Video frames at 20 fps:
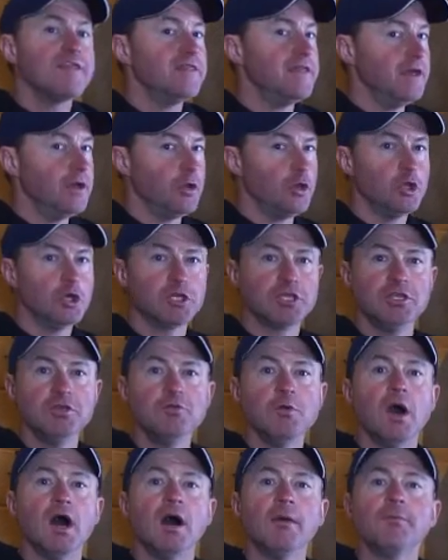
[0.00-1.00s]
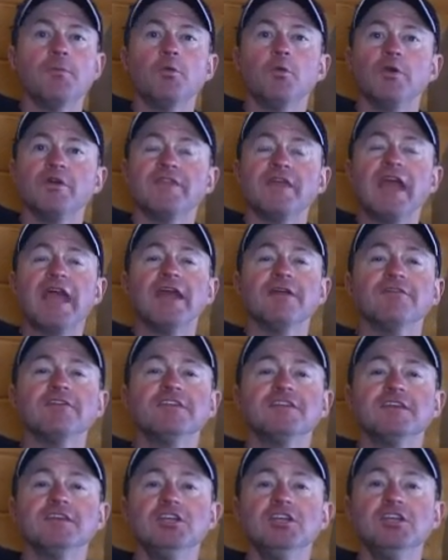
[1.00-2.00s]
They'll hook you up with
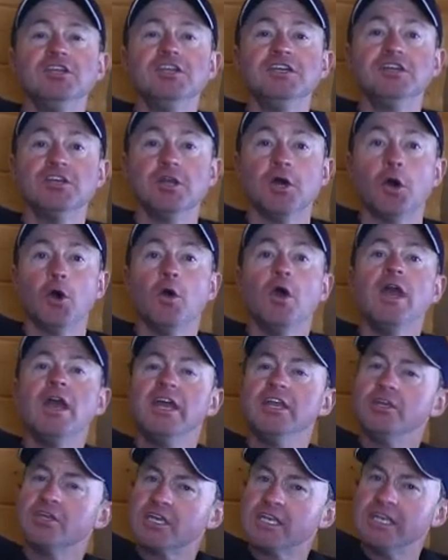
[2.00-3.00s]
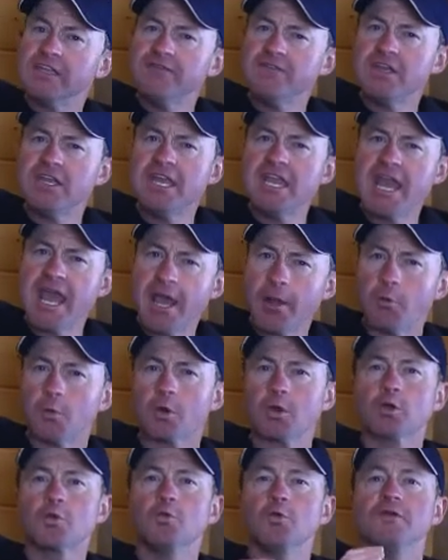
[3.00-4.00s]
everything you need to know, and you can even
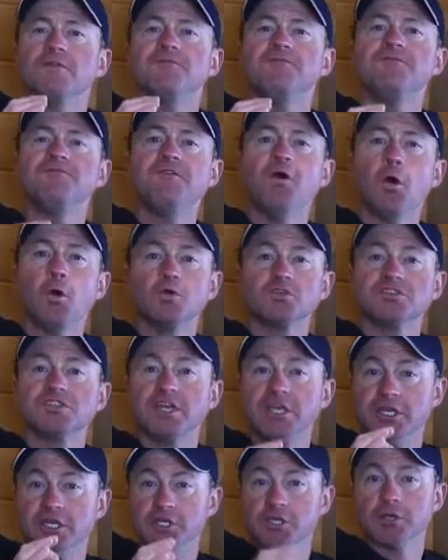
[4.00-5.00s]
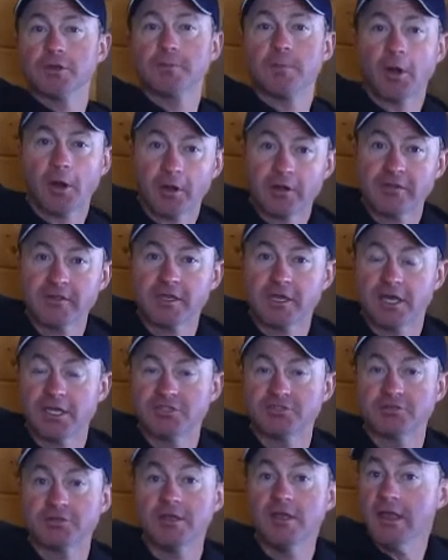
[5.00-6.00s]
network with folks in your part of the
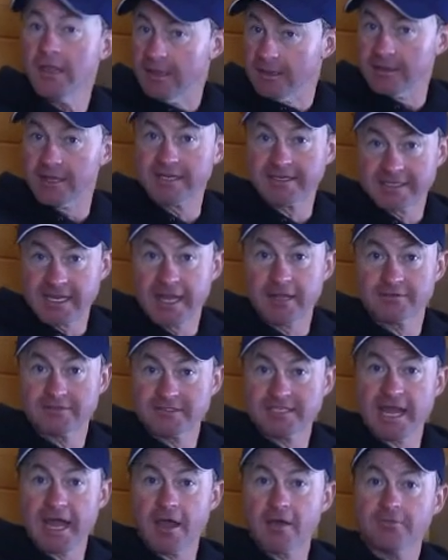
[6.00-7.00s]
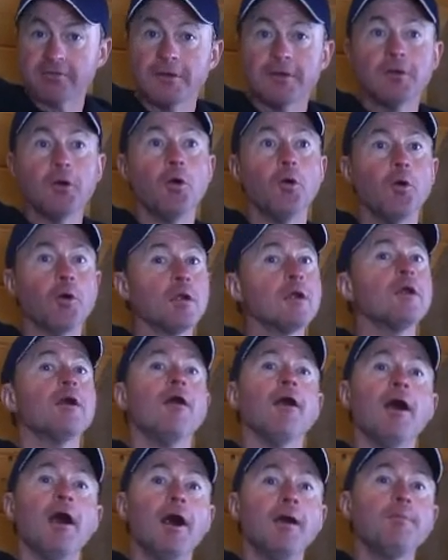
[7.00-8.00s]
country, like down south
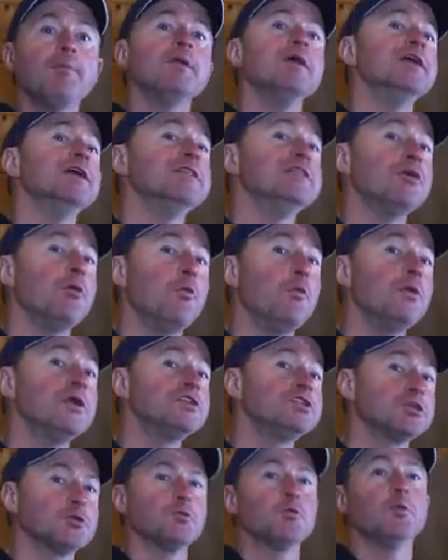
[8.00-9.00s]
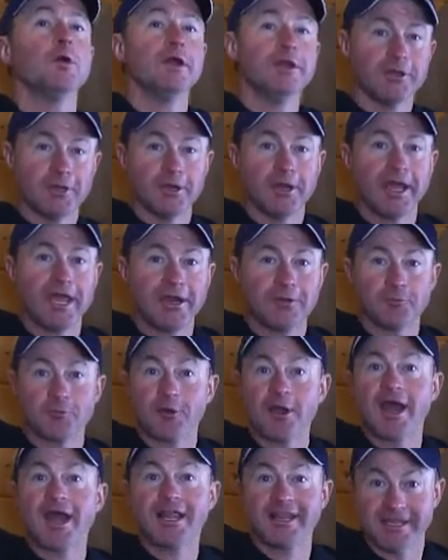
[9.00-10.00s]
or up in the winter wonderland
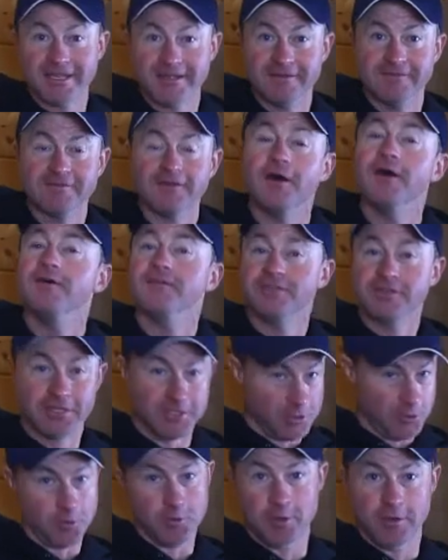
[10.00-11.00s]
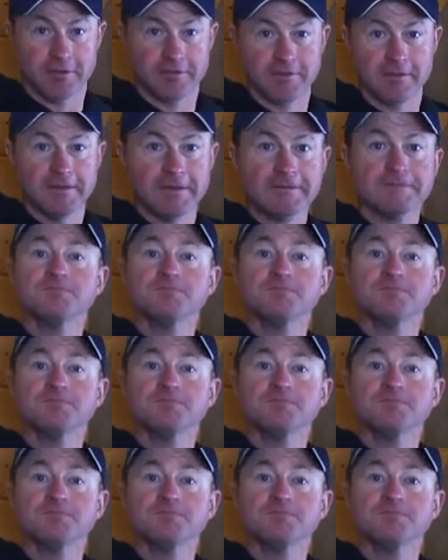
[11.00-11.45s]
where I live of the north.